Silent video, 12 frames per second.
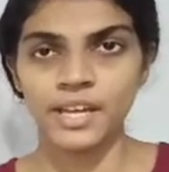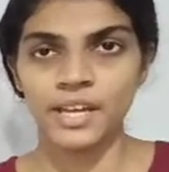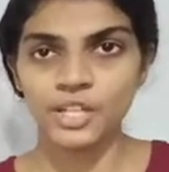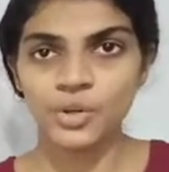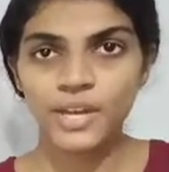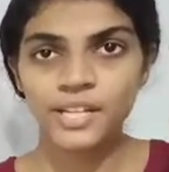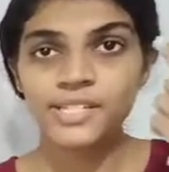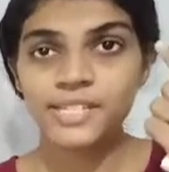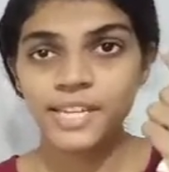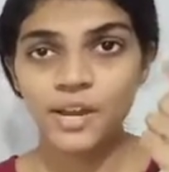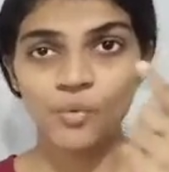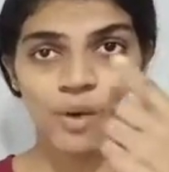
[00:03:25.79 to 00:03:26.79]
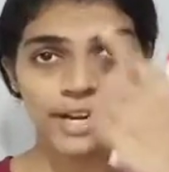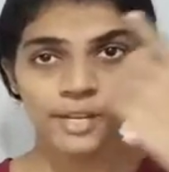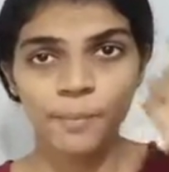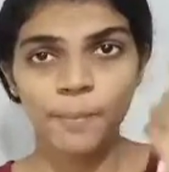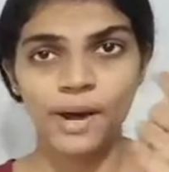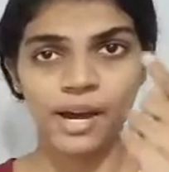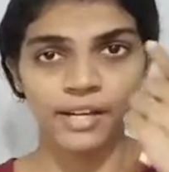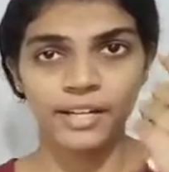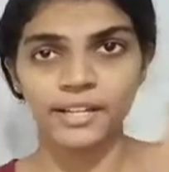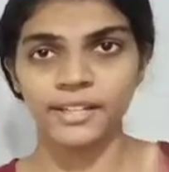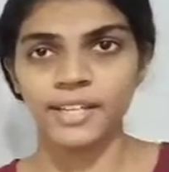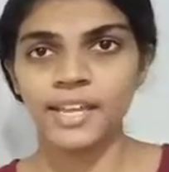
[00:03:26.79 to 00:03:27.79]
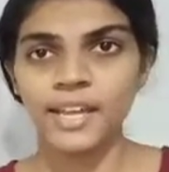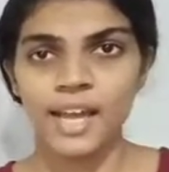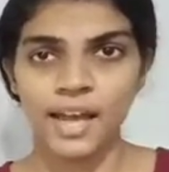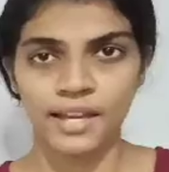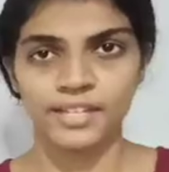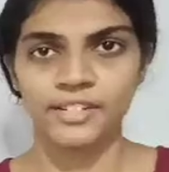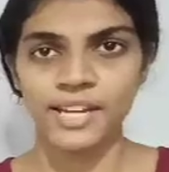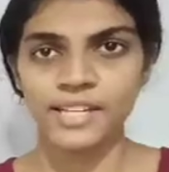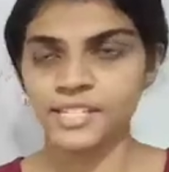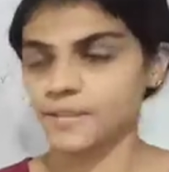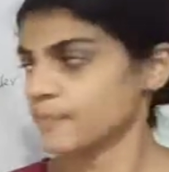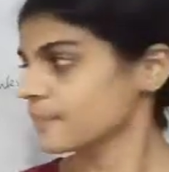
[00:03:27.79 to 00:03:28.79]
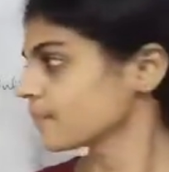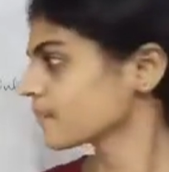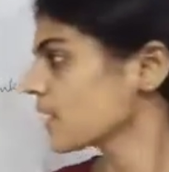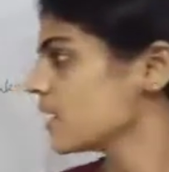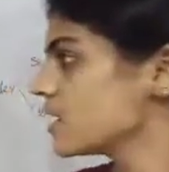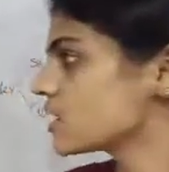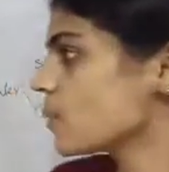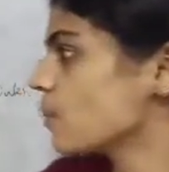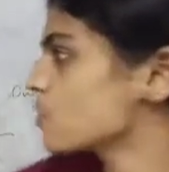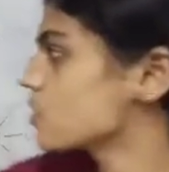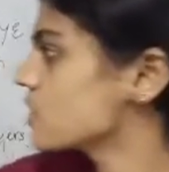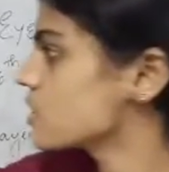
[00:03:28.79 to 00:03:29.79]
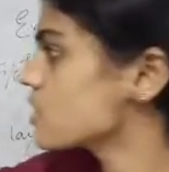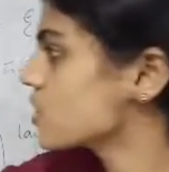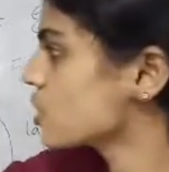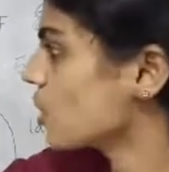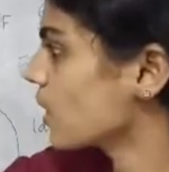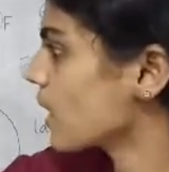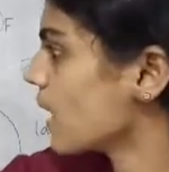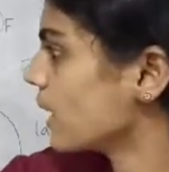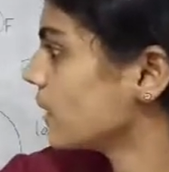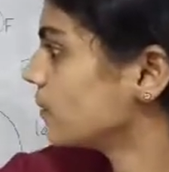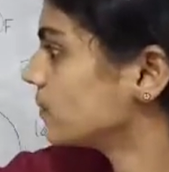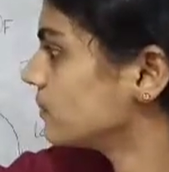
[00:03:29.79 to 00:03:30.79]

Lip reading: you can see a white part in the eye, right? Suppose this is your eye.